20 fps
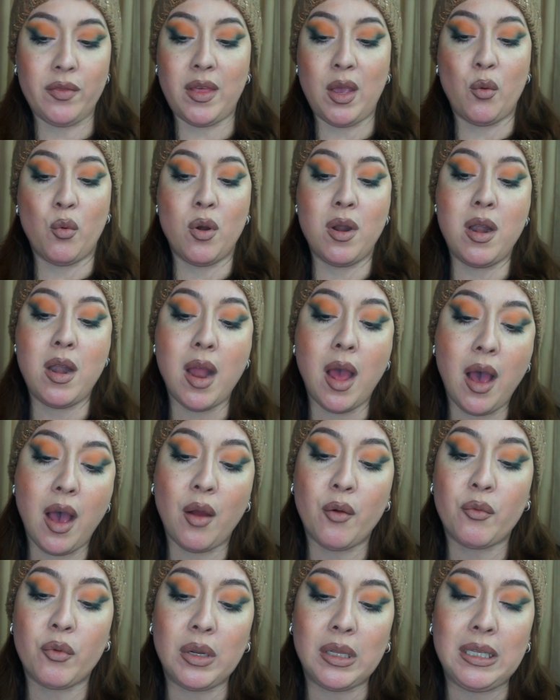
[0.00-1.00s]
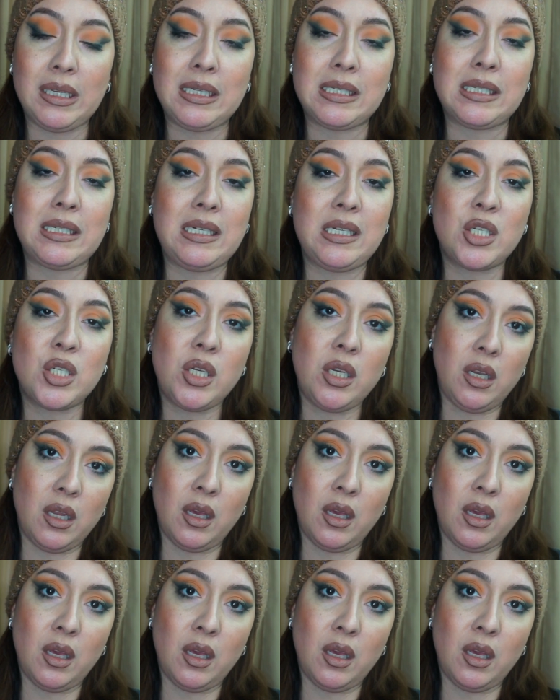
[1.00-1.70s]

They were not really teaching